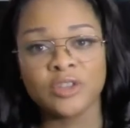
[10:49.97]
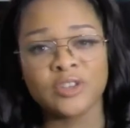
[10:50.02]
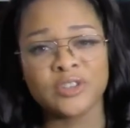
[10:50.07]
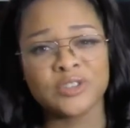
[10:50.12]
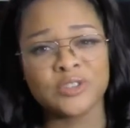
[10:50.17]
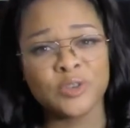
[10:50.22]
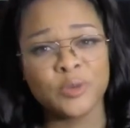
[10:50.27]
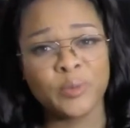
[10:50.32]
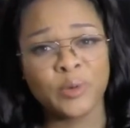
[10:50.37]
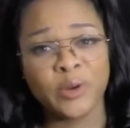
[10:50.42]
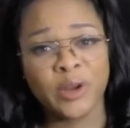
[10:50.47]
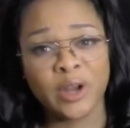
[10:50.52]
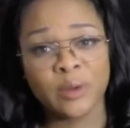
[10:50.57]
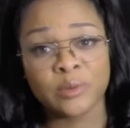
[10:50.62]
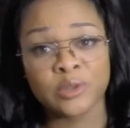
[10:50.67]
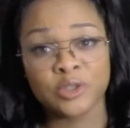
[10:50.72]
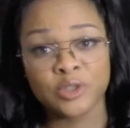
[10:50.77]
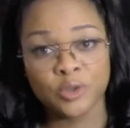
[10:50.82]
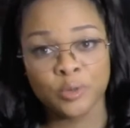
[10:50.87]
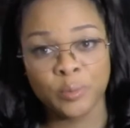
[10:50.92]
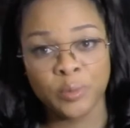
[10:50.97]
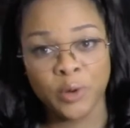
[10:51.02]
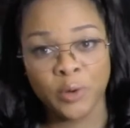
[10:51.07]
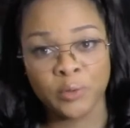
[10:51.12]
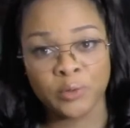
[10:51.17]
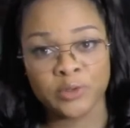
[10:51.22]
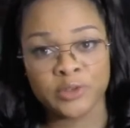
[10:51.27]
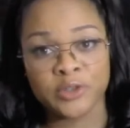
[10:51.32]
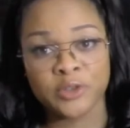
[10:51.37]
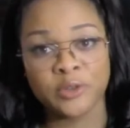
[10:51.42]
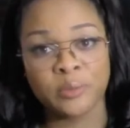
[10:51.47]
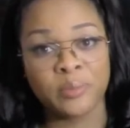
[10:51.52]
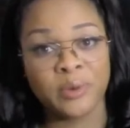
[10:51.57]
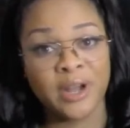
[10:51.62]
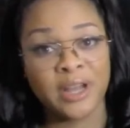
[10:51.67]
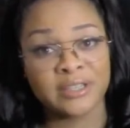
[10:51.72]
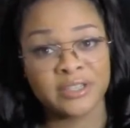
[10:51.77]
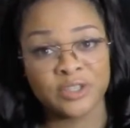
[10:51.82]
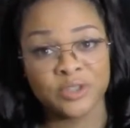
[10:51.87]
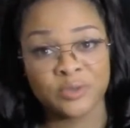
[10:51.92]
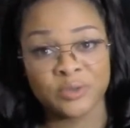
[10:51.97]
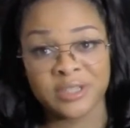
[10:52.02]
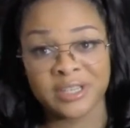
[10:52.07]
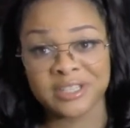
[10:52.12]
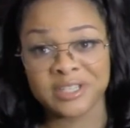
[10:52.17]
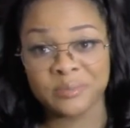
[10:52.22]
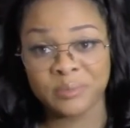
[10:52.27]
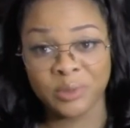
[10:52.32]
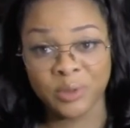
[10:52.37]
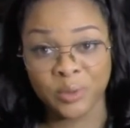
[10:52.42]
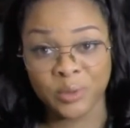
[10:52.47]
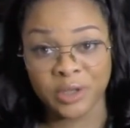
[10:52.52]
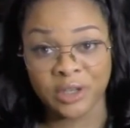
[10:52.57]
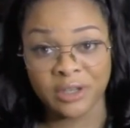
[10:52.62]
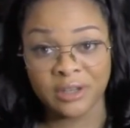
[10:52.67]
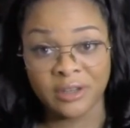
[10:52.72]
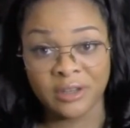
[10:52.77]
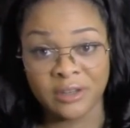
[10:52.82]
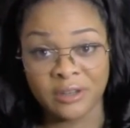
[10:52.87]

The super crack was too potent, so the prostitutes exploded.